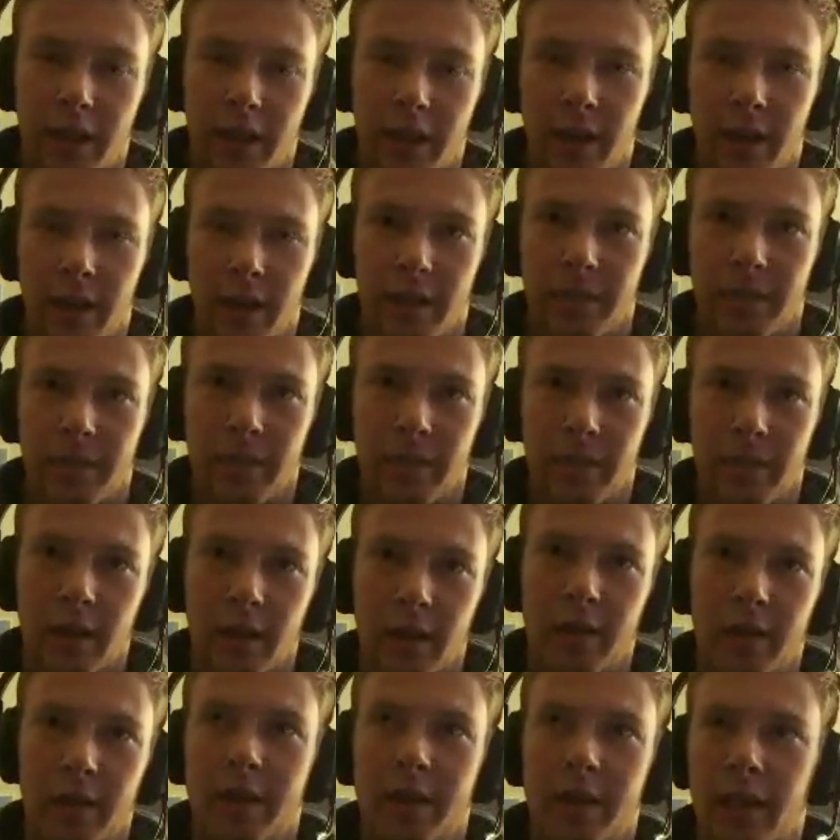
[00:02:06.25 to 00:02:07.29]

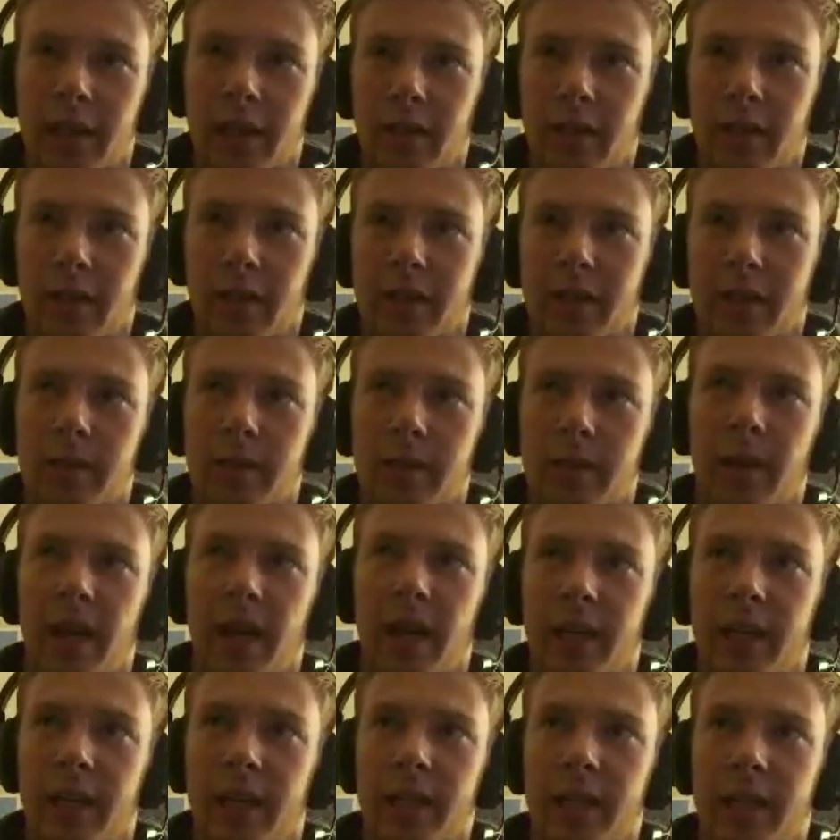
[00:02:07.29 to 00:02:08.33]
Obviously, they give us
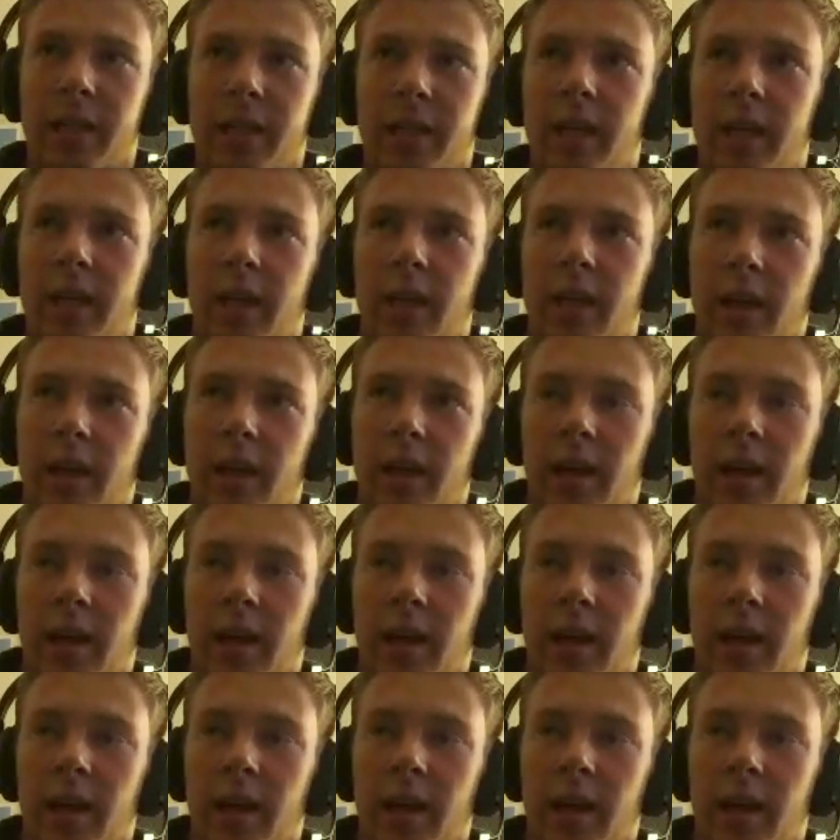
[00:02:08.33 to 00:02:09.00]
spikes,